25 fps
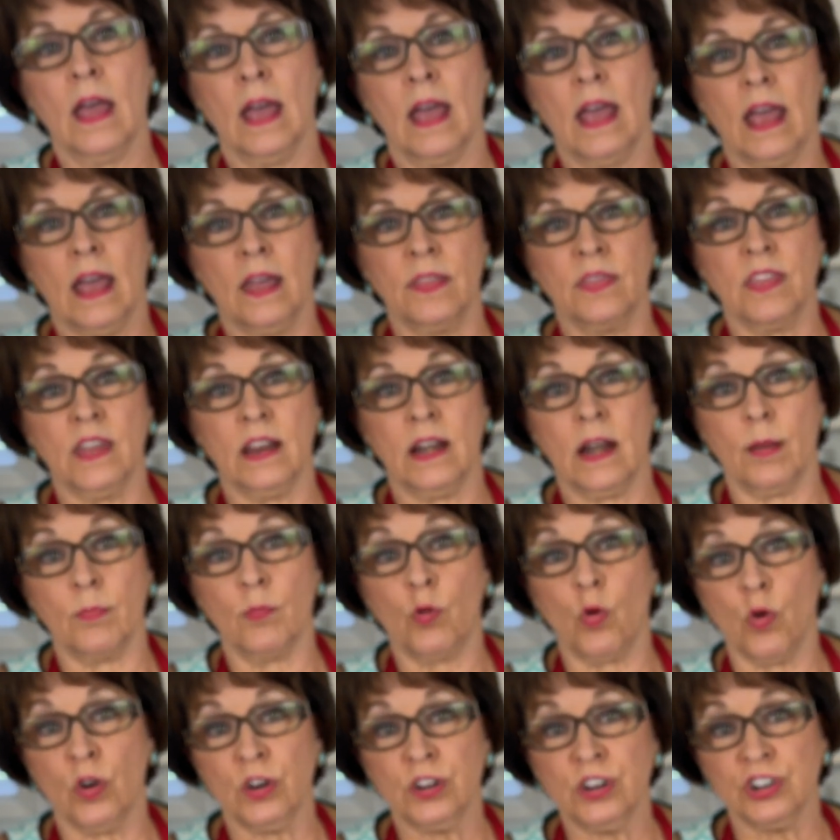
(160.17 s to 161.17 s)
and then I'm
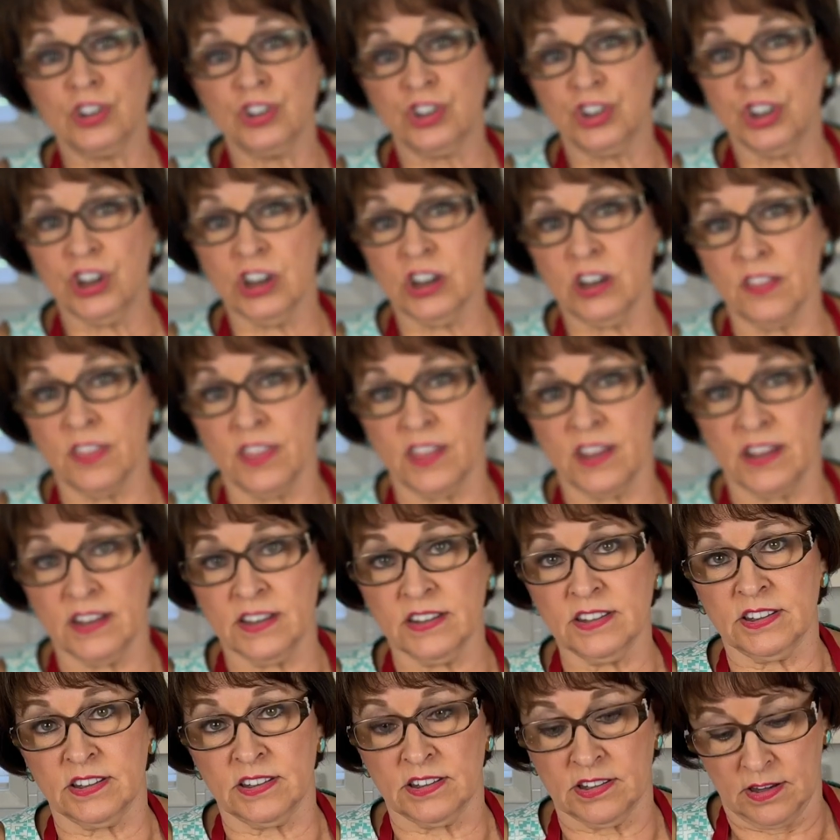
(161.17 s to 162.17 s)
going to chill
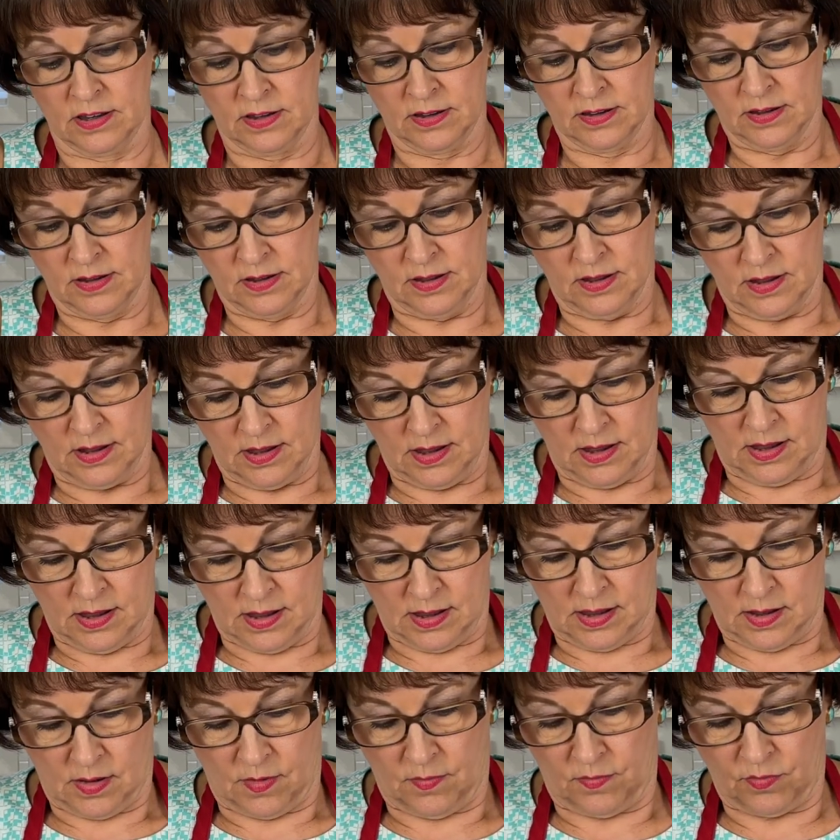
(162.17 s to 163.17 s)
this
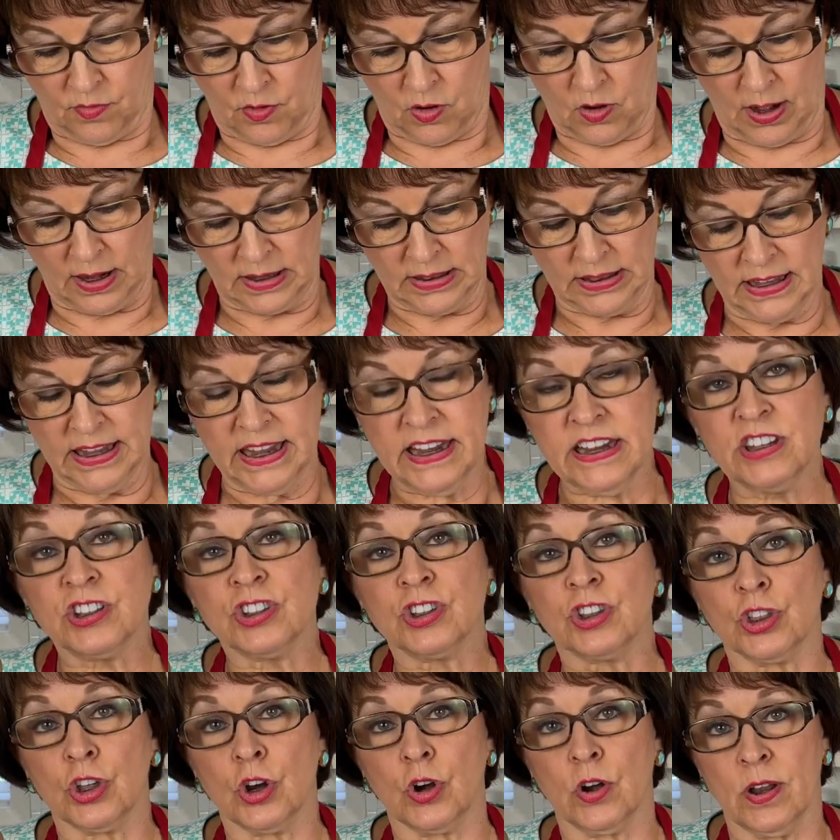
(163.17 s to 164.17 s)
for at least
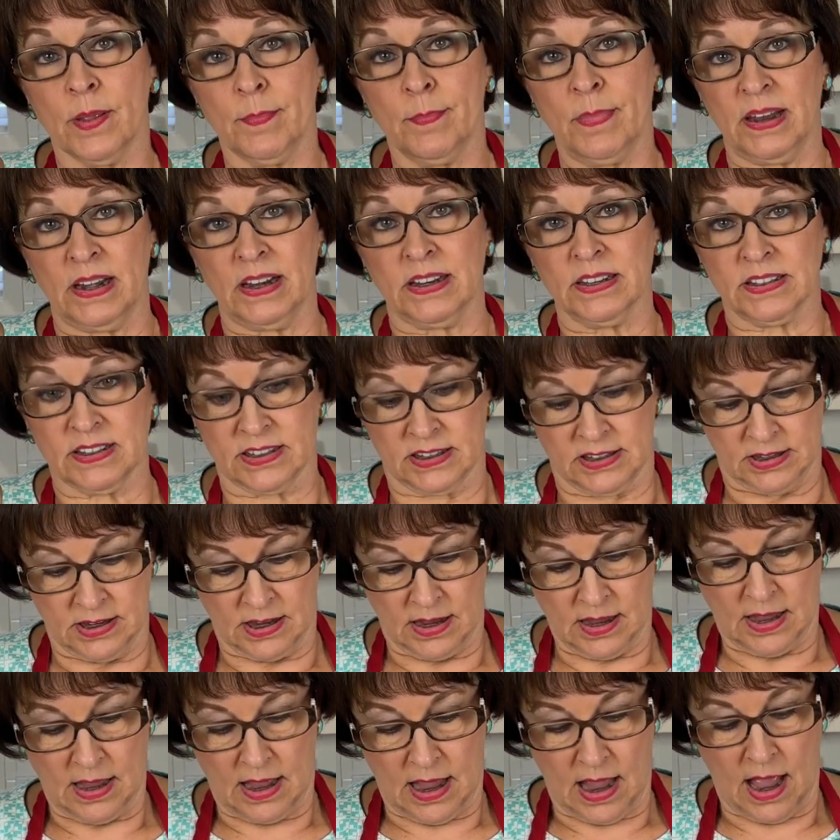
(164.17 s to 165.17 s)
30 minutes.
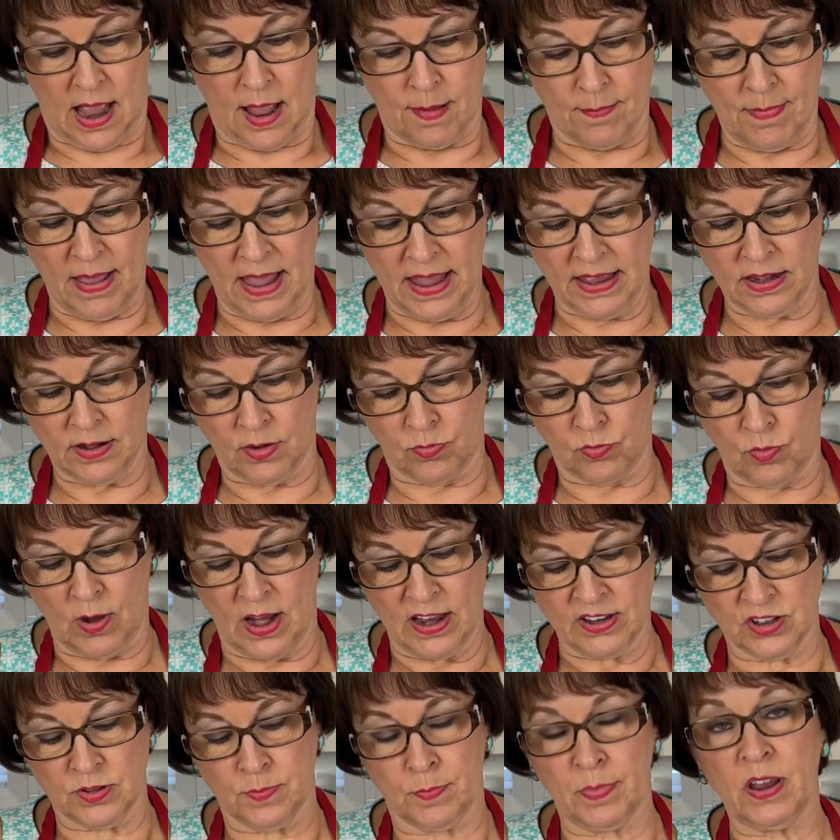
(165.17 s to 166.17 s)
I made a
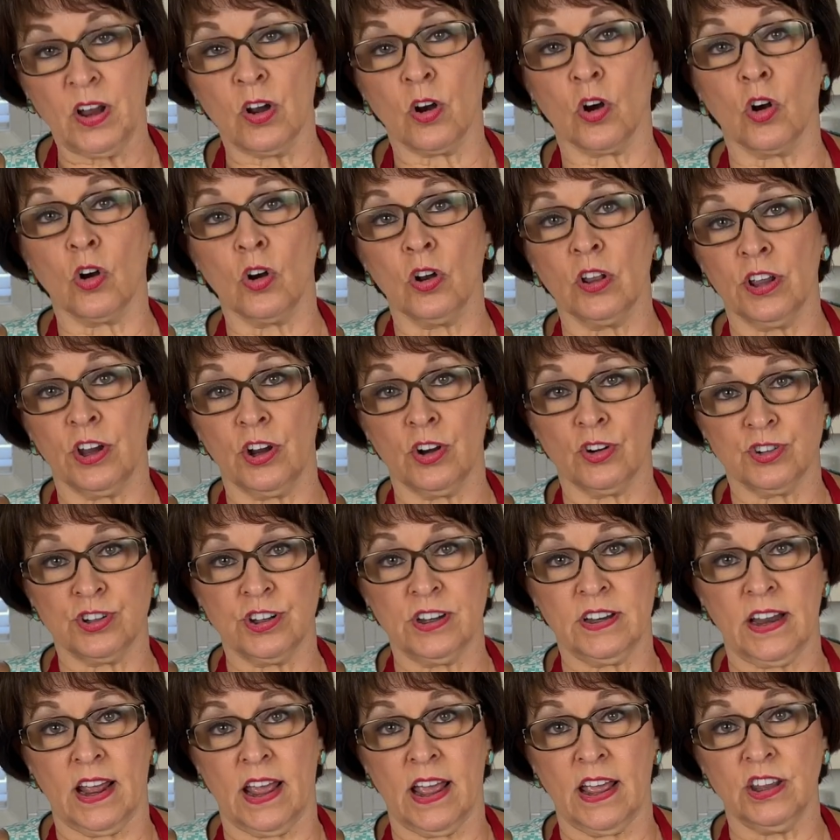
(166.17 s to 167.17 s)
recipe earlier
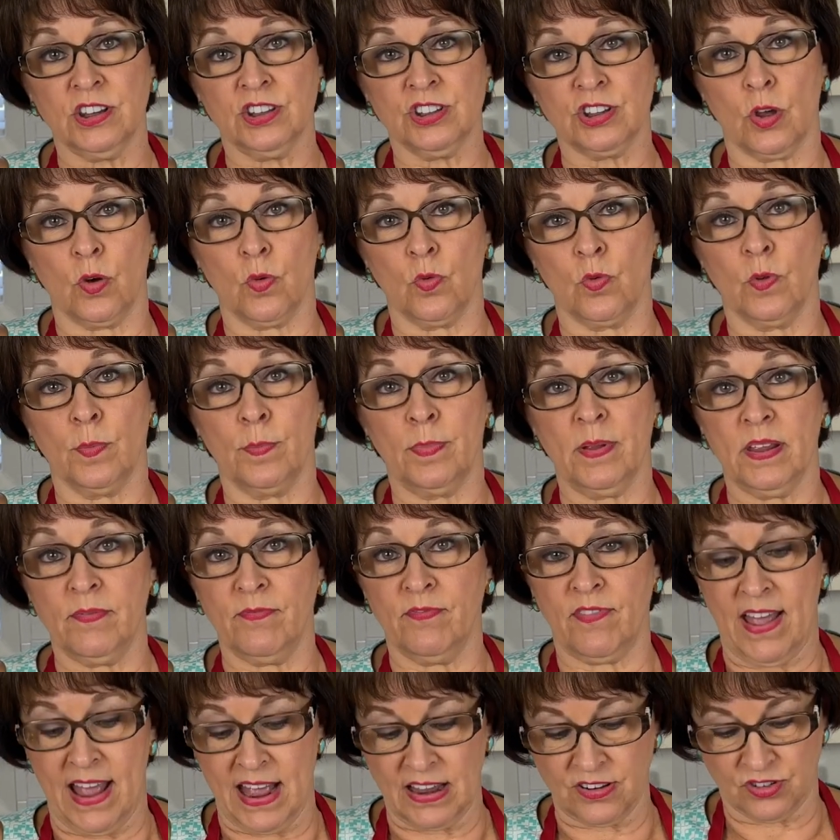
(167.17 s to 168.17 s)
today so it would be
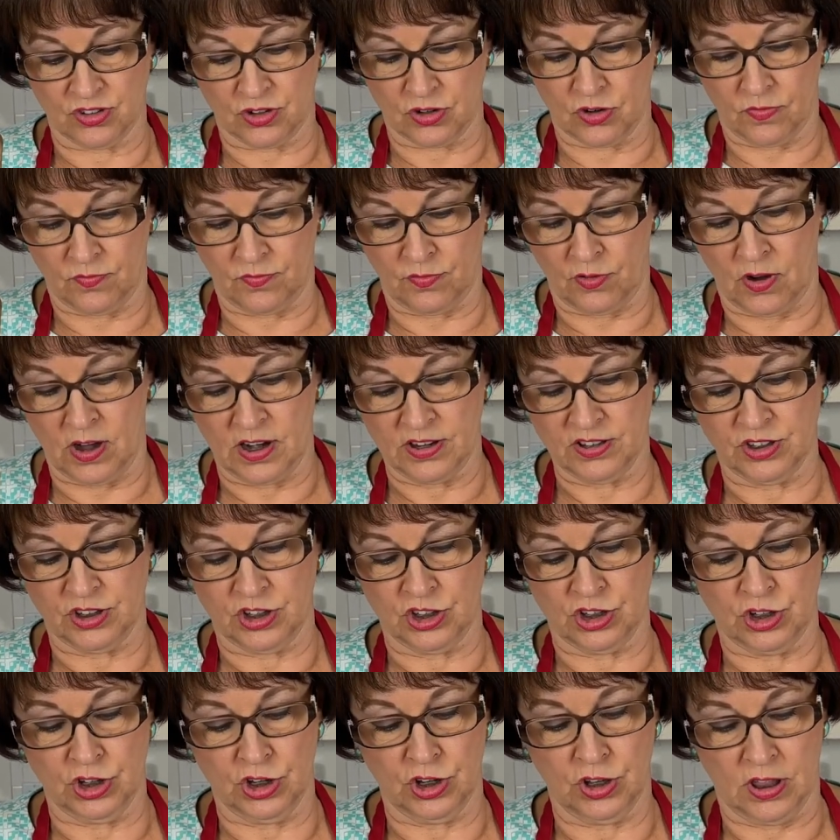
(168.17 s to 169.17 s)
faster for us to
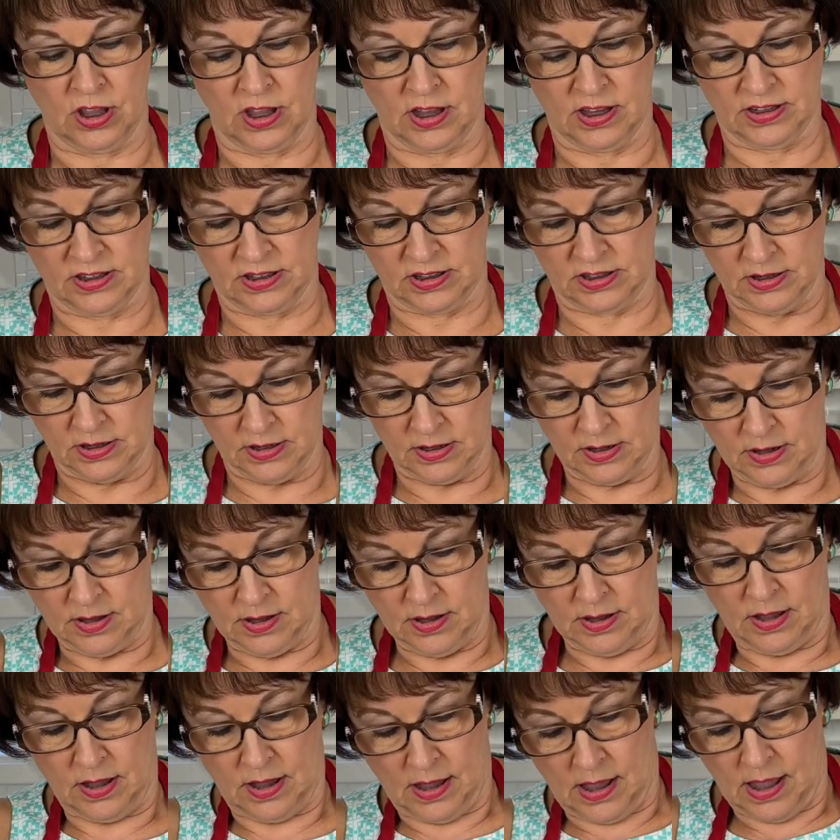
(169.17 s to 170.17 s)
do this,
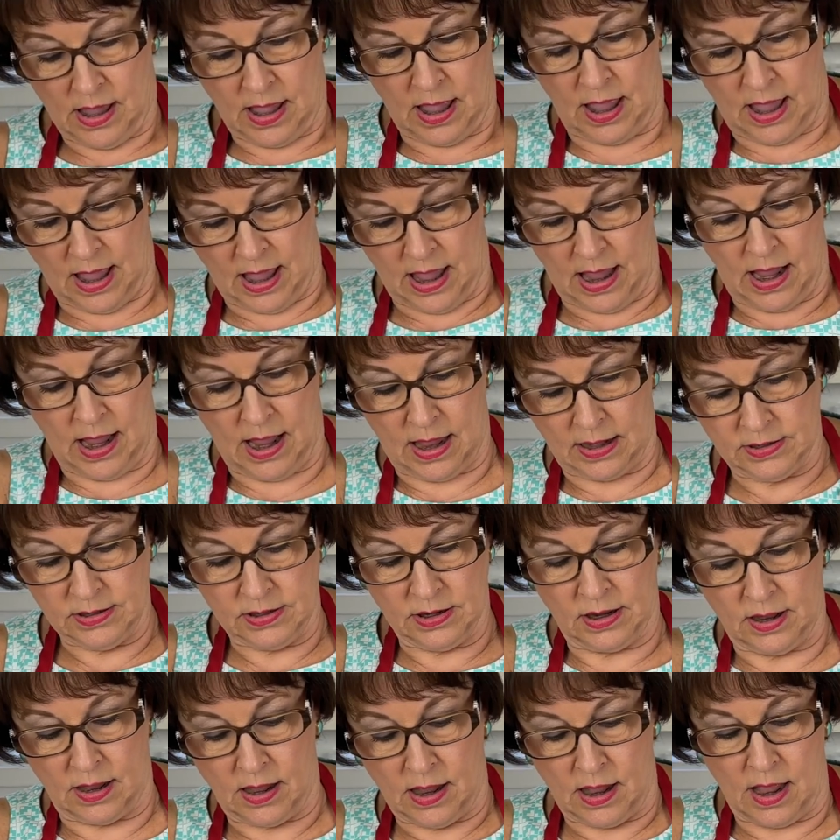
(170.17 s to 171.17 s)

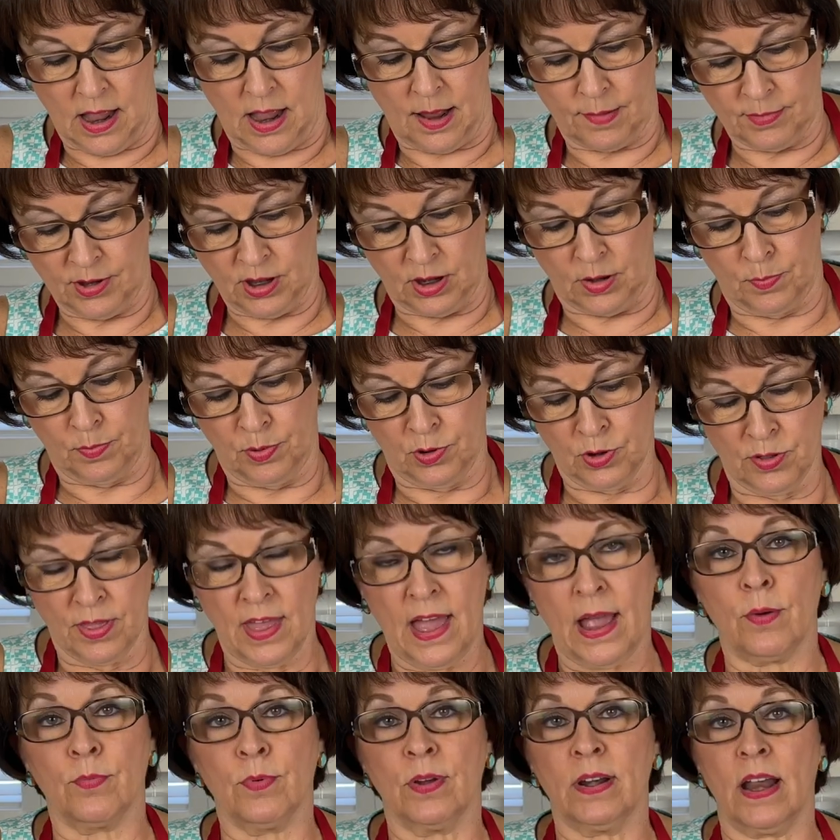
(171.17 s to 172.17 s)
and I'm going to pull
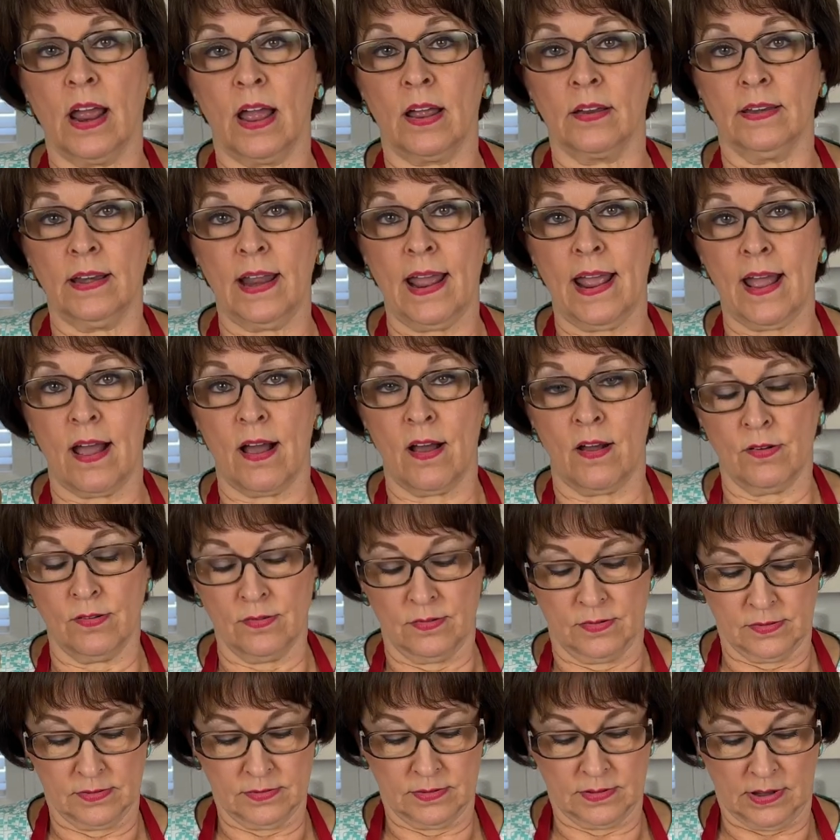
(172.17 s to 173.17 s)
that one out now
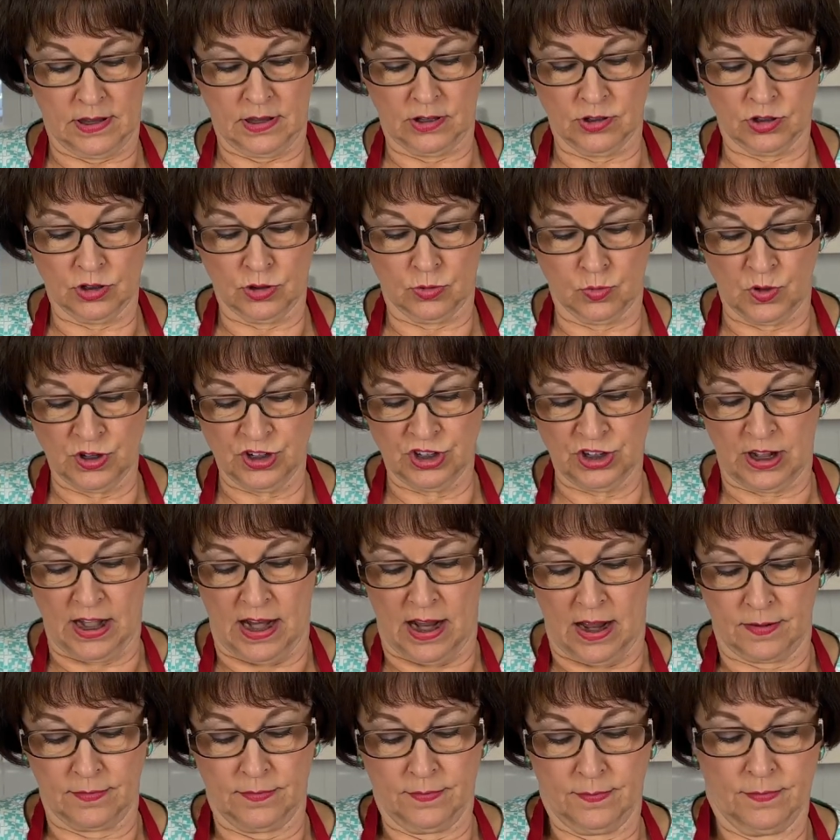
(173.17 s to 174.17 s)
and switch it out.